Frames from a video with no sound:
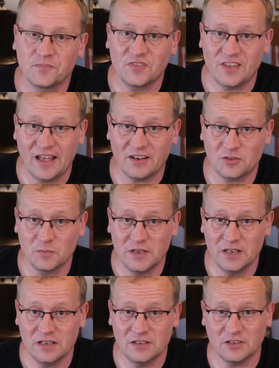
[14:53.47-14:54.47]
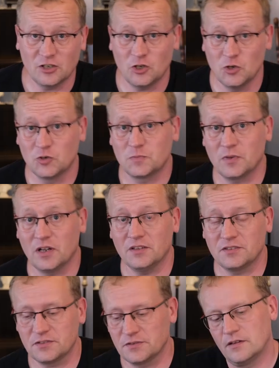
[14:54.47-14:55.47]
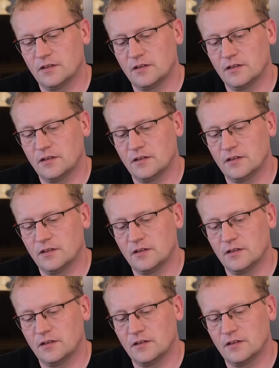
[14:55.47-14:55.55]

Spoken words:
That to me is a huge plus.